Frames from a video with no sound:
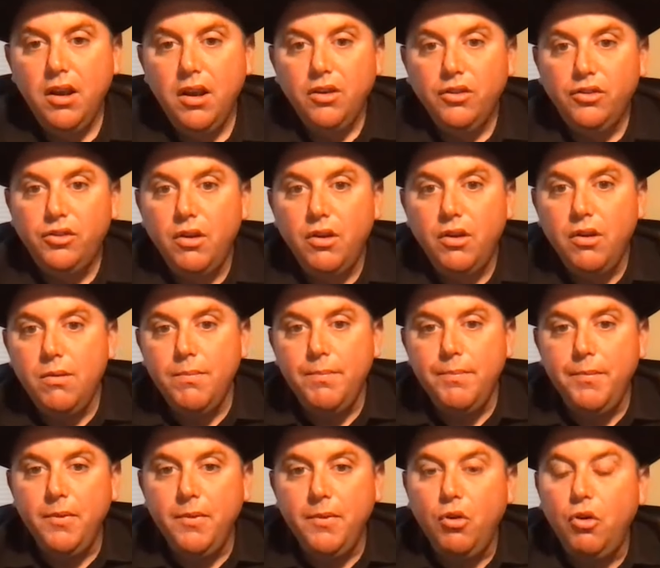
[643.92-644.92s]
So
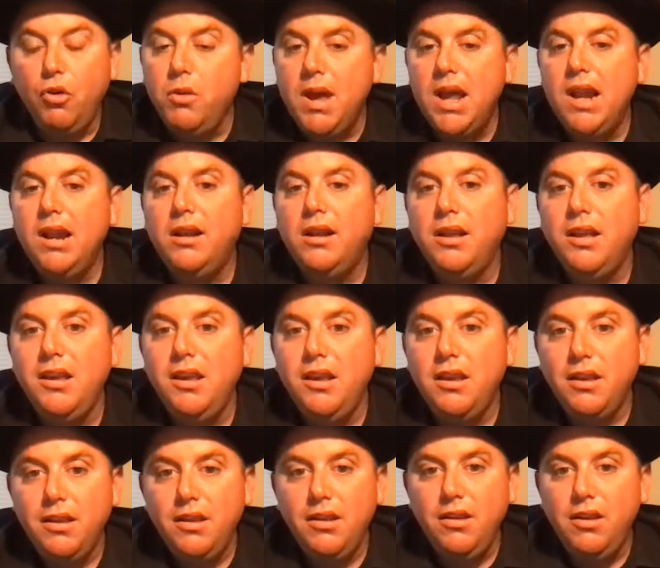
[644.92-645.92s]
automatically,
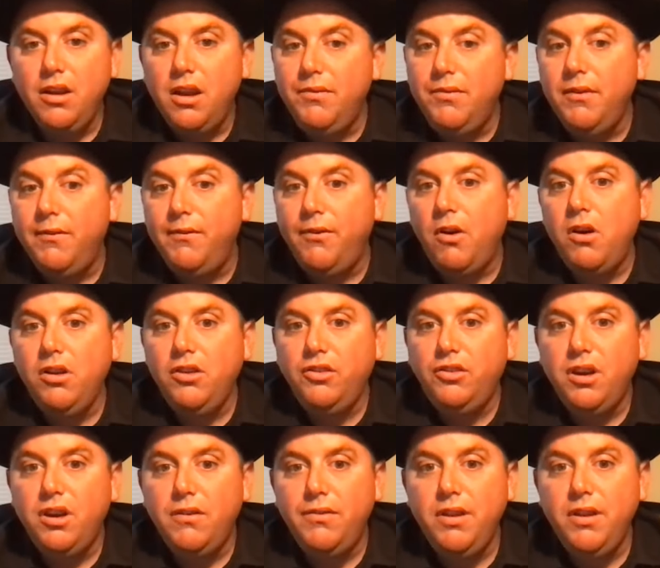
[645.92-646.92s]
you know, if you find
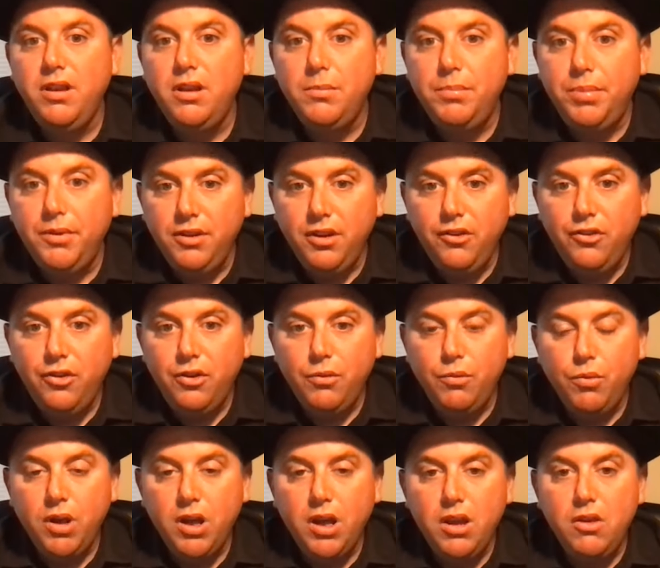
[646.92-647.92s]
yourself in the position
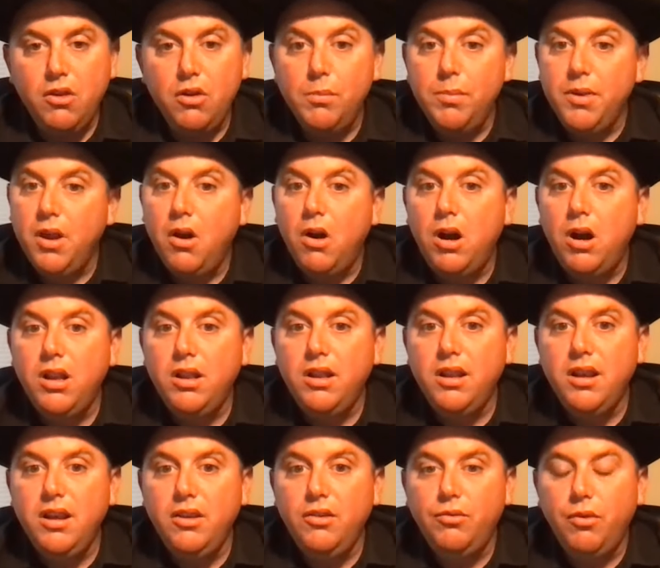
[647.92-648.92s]
where you're behind
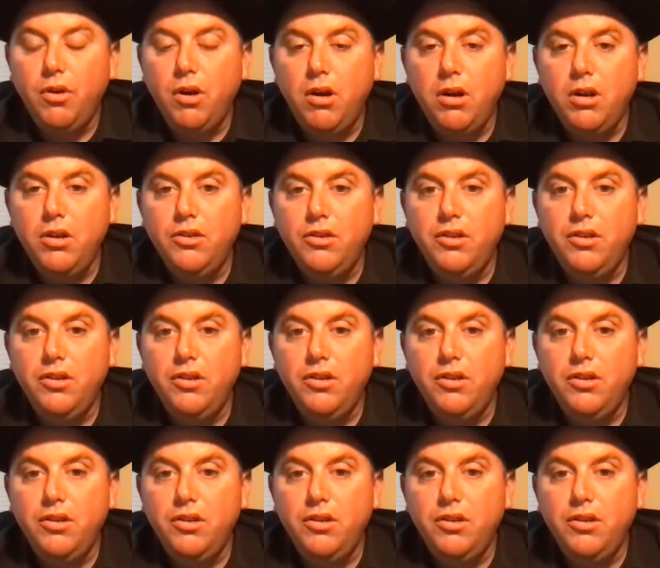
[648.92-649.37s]
these riders,